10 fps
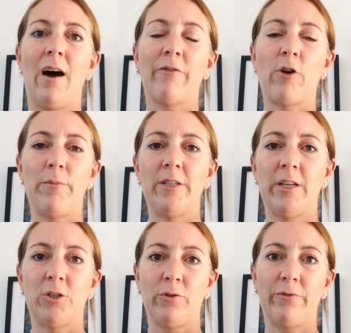I've got
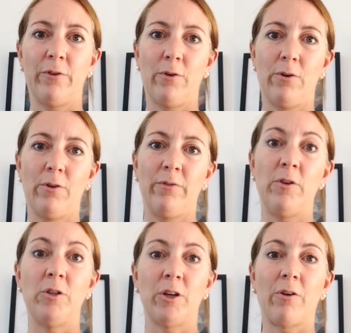potential for
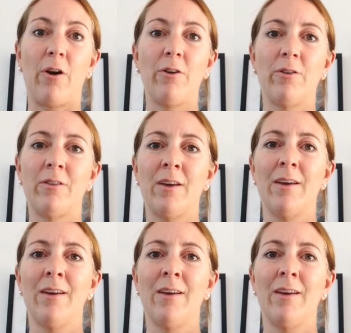future growth?